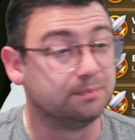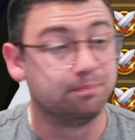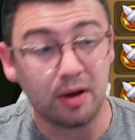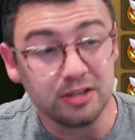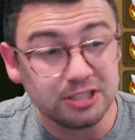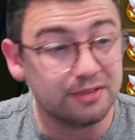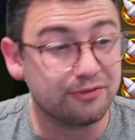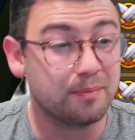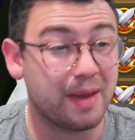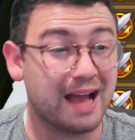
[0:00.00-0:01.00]
bunch of
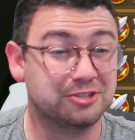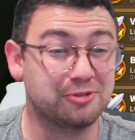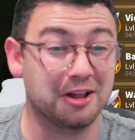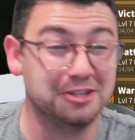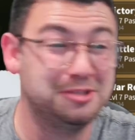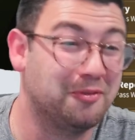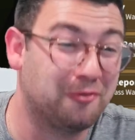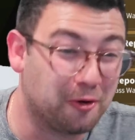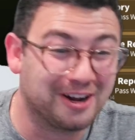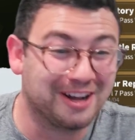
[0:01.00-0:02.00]
different pass rallies before it